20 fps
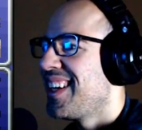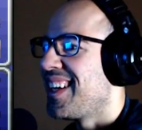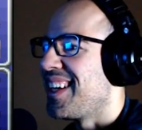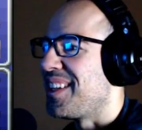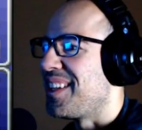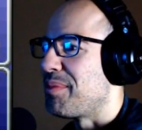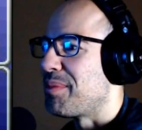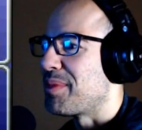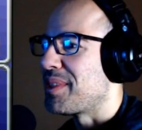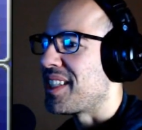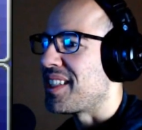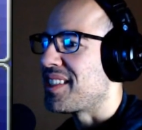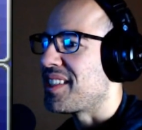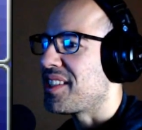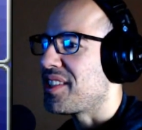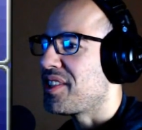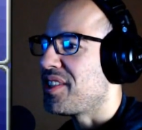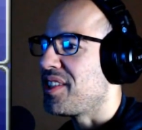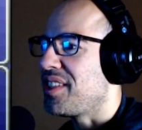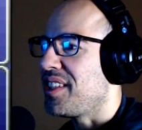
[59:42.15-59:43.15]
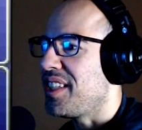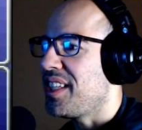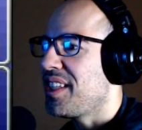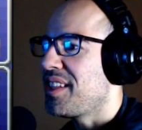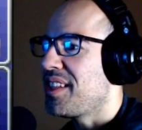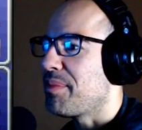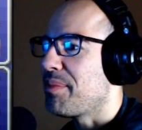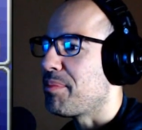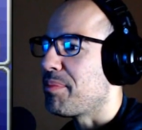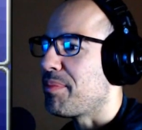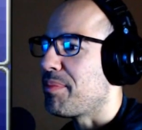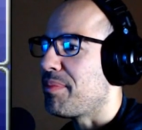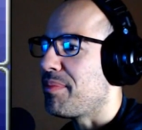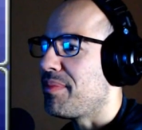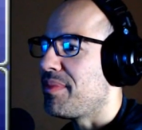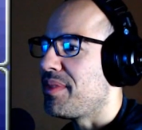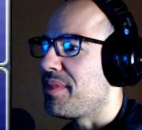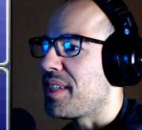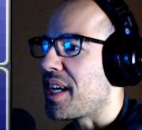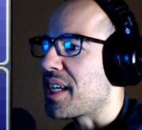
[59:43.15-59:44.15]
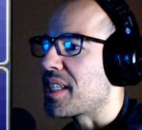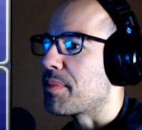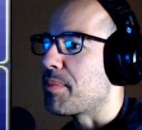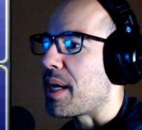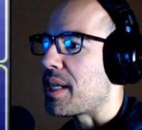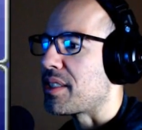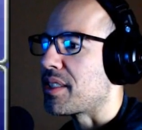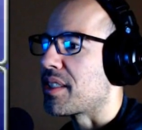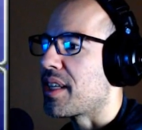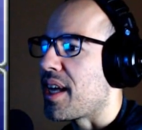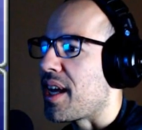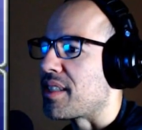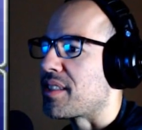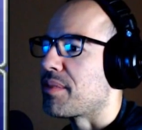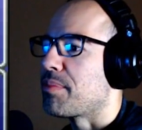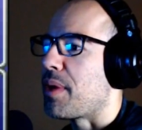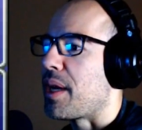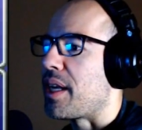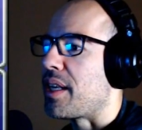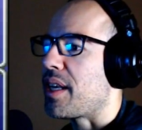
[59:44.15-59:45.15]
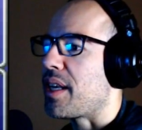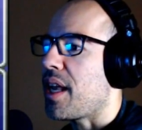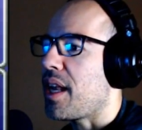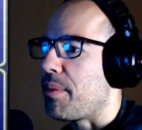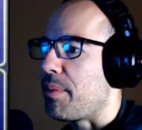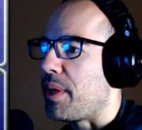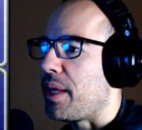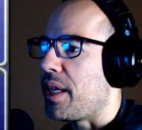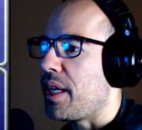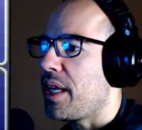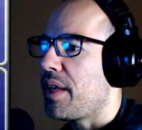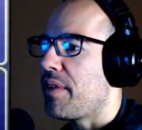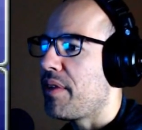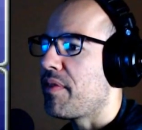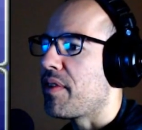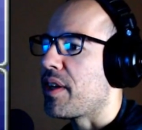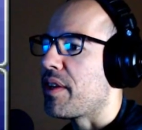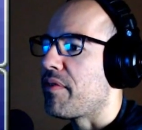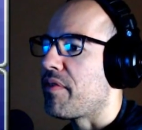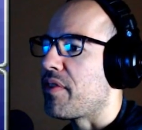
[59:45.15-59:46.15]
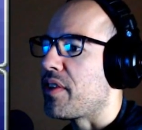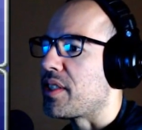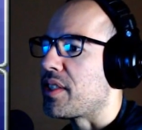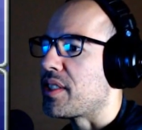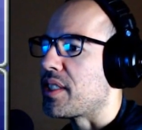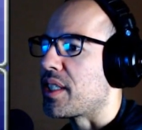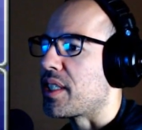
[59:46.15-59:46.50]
Luma says, she'll eat the next magic cast by an enemy, even if it's against...